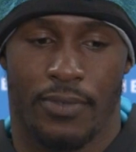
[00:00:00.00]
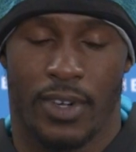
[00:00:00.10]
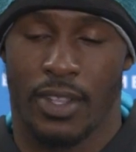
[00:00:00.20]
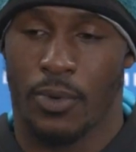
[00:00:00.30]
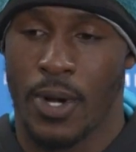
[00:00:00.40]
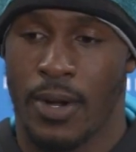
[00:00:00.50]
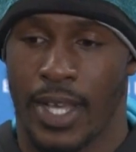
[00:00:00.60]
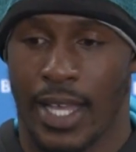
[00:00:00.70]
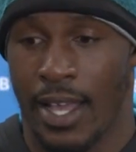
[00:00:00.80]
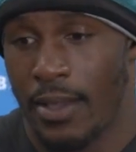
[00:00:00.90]
front of the
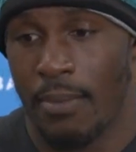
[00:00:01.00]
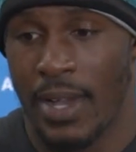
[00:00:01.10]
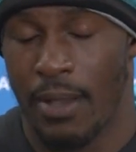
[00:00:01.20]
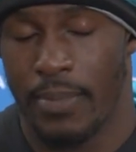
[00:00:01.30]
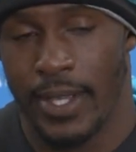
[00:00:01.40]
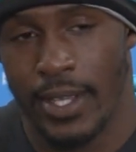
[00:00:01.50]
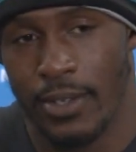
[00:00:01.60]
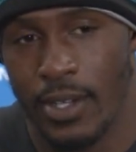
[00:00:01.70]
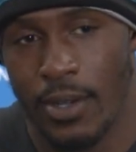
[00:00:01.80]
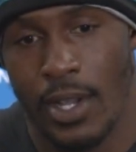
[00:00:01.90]
world. I, in my opinion,
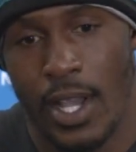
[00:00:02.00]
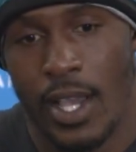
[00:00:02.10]
you know.